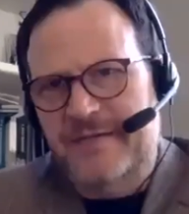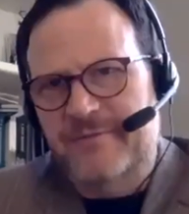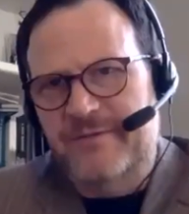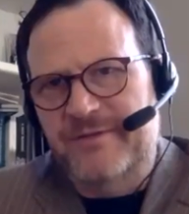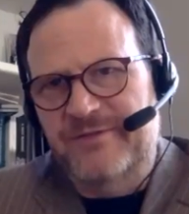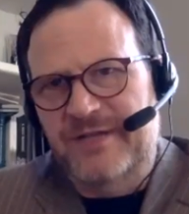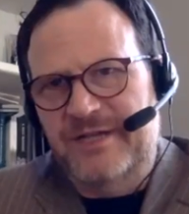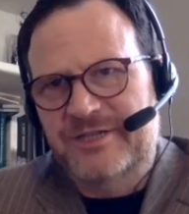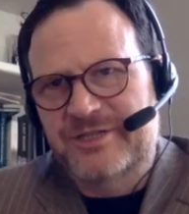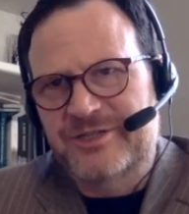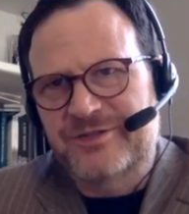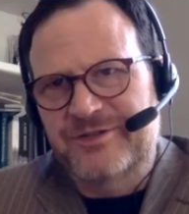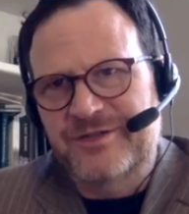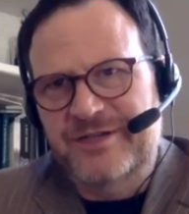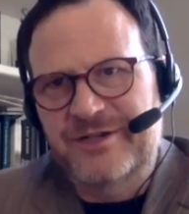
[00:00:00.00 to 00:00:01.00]
we've lost
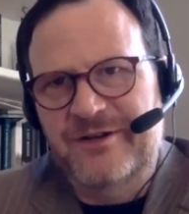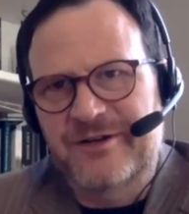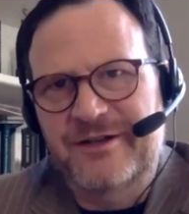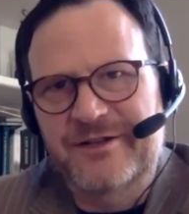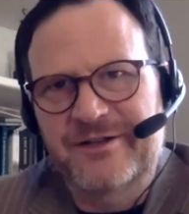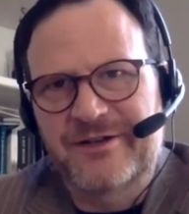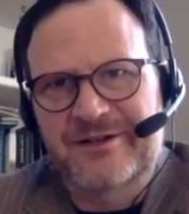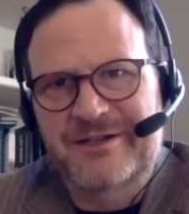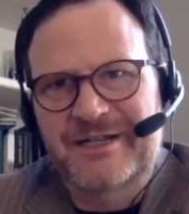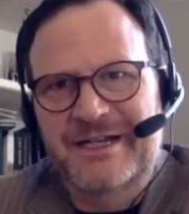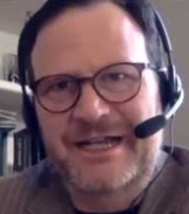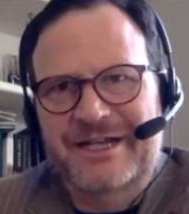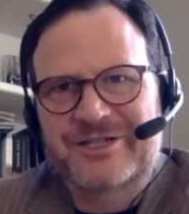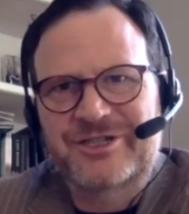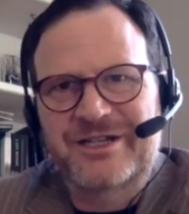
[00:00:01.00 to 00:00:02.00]
you here on our
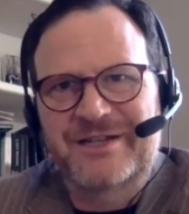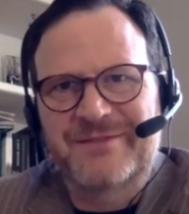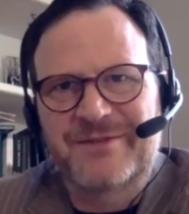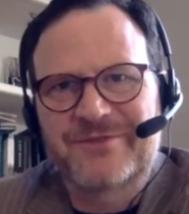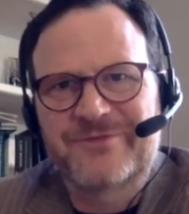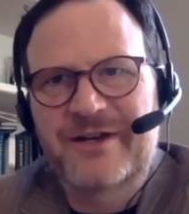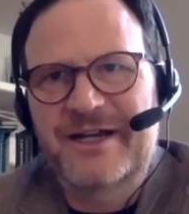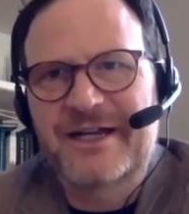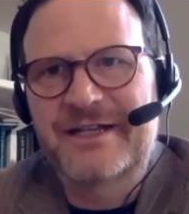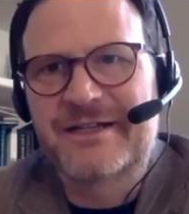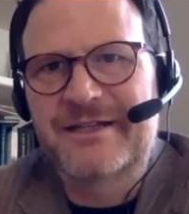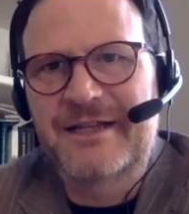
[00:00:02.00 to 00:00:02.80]
connection, I'm afraid.